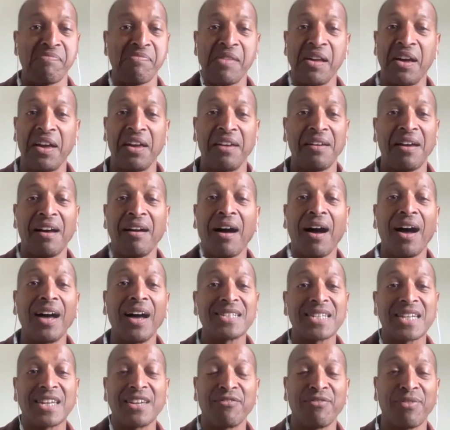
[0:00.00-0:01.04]
like
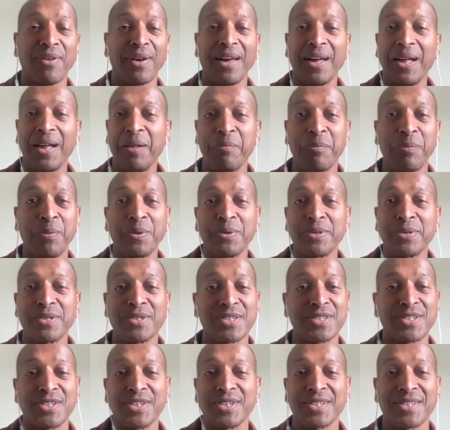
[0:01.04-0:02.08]
asking for help
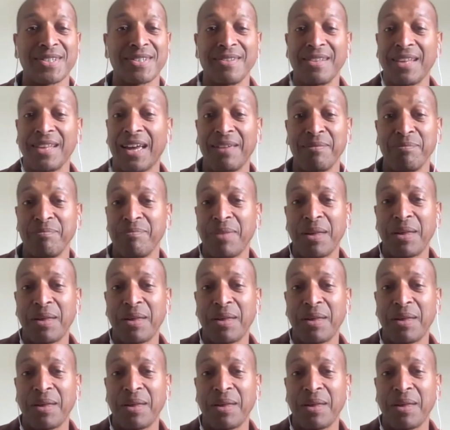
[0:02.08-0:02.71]
was just like